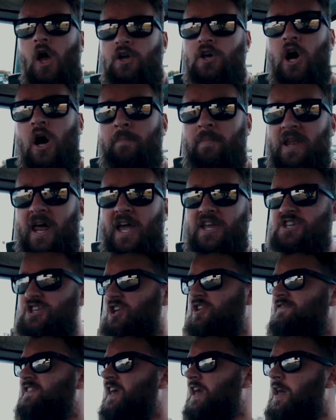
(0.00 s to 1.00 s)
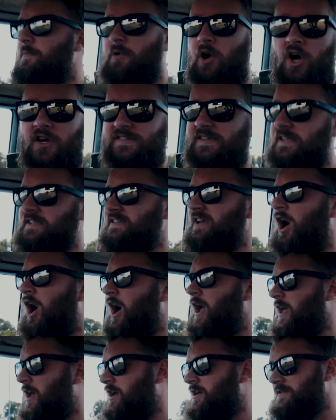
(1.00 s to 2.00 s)
Combination of gearbox and
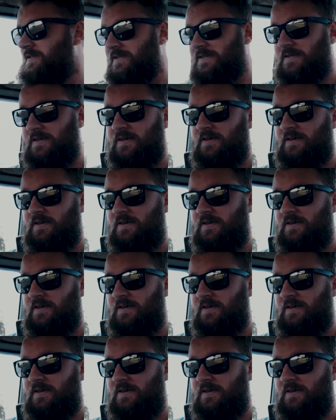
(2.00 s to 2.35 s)
tyres